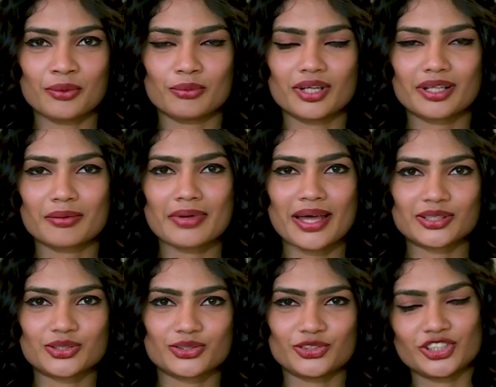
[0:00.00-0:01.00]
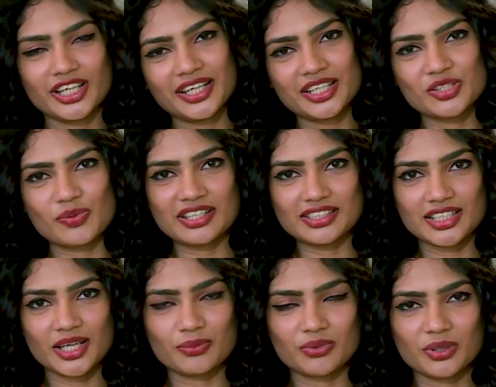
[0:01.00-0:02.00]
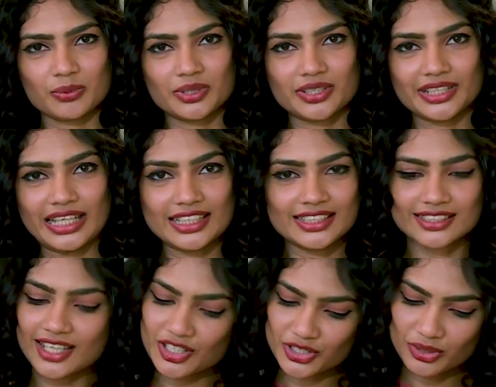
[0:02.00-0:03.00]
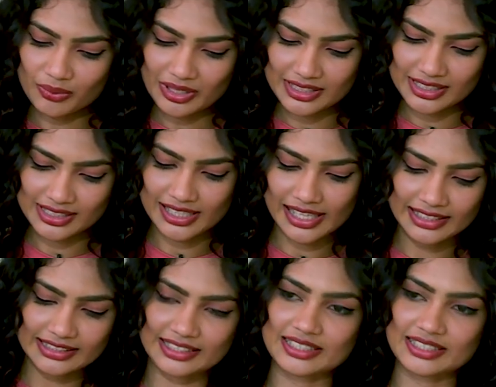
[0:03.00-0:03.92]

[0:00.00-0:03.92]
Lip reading: Welcome back to Gen XYZ, and we were in discussion with Sisilal De